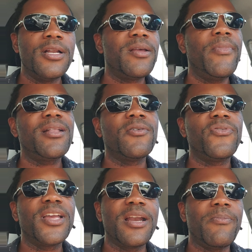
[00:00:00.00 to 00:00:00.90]
to make them
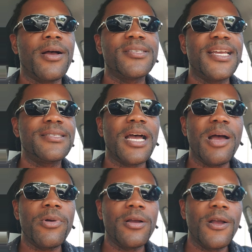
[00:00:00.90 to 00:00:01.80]
forget about
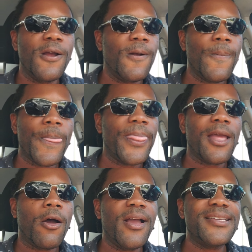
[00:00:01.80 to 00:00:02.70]
Saitama,
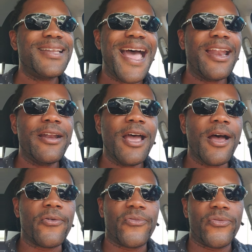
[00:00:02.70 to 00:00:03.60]
oh, it's not enough.